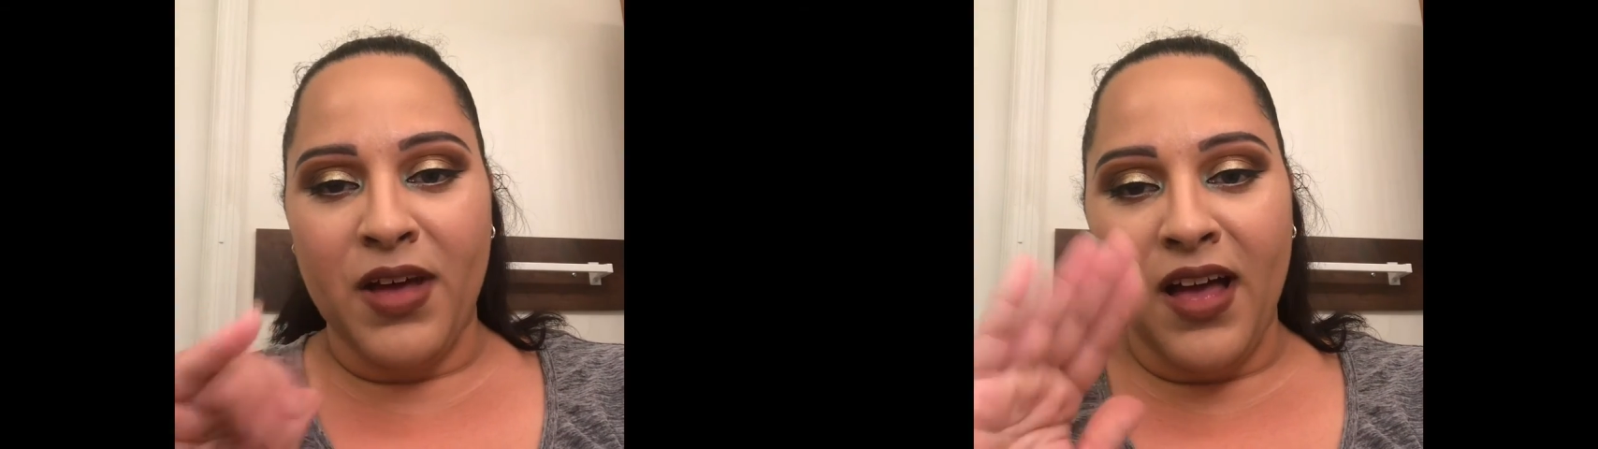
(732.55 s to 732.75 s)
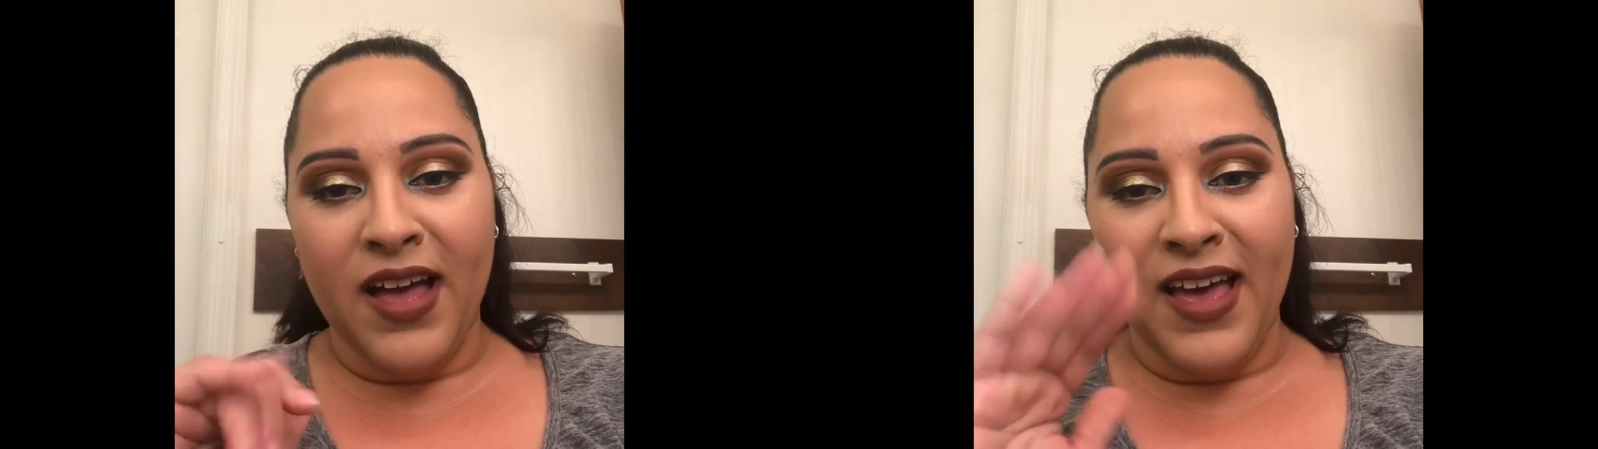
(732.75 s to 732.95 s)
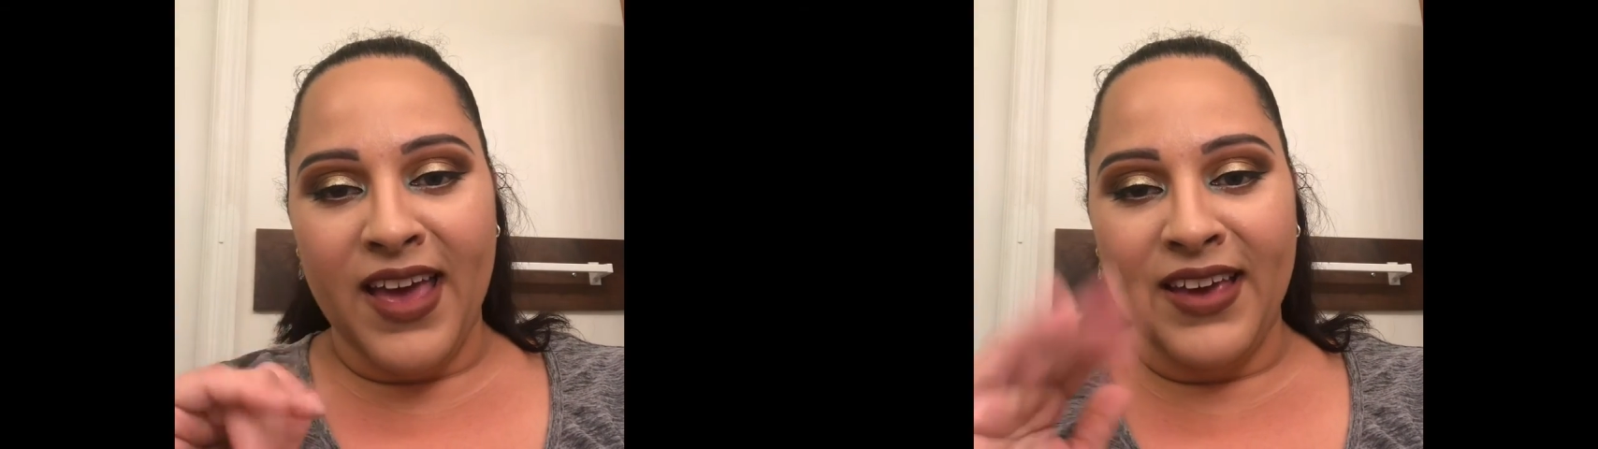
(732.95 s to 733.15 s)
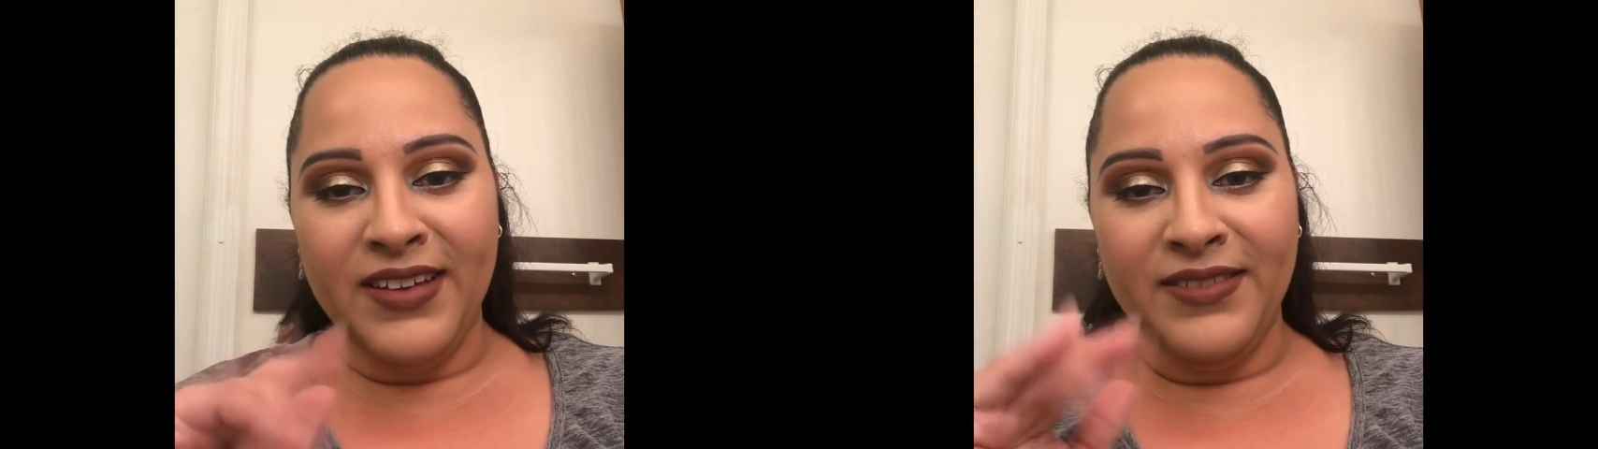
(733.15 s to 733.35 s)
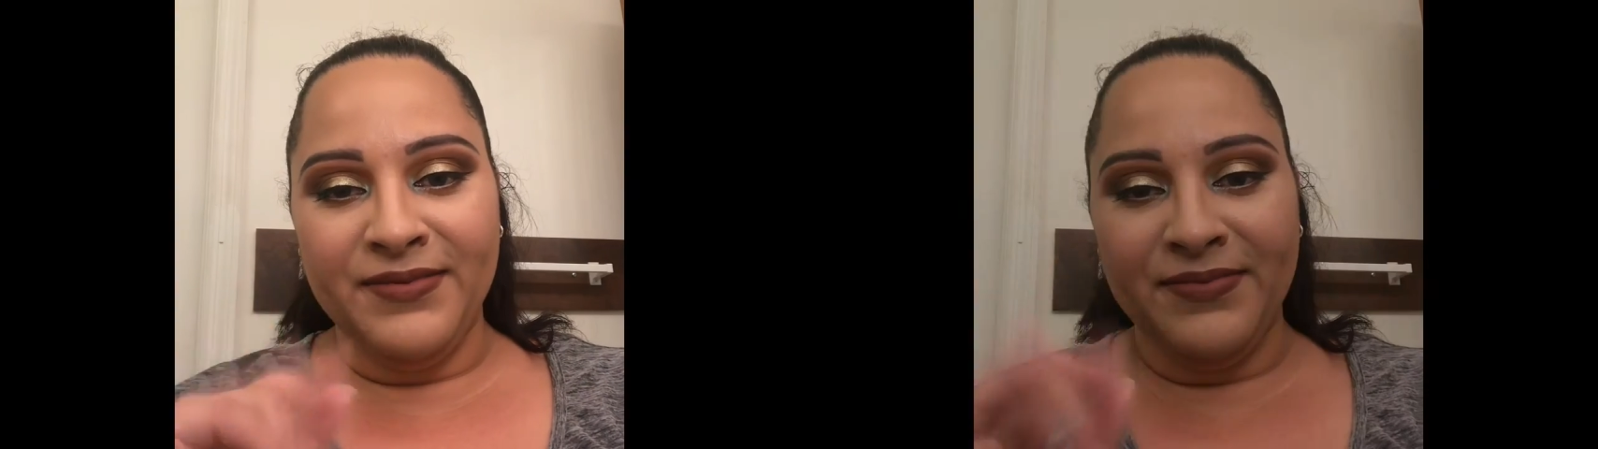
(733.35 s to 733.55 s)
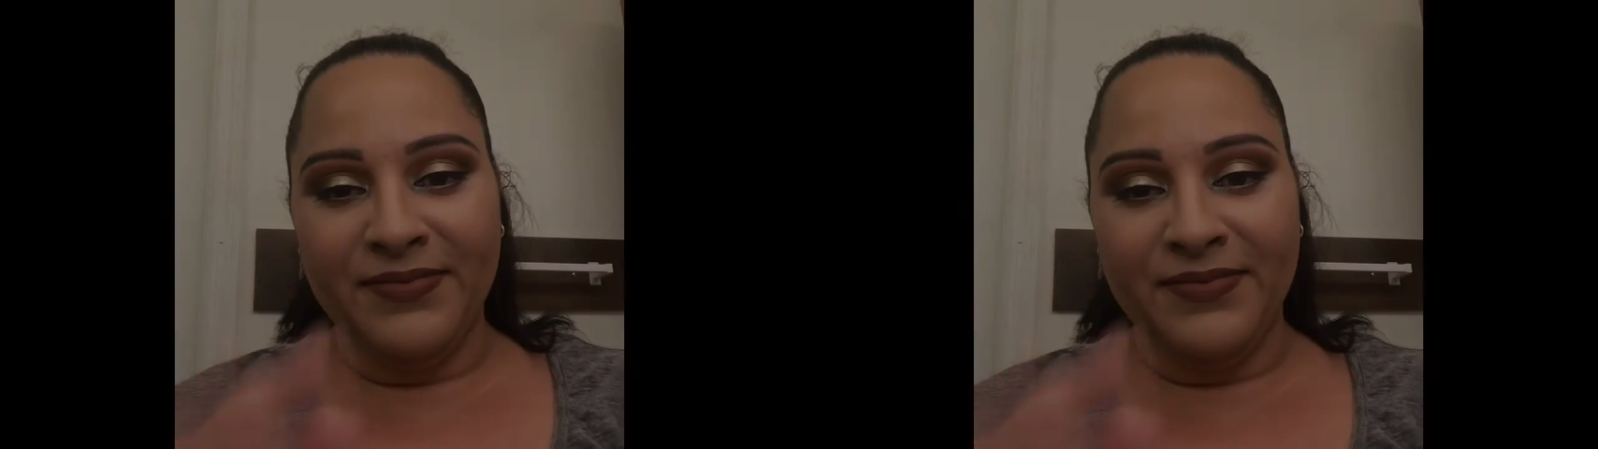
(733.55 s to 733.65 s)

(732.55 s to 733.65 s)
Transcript: Bye.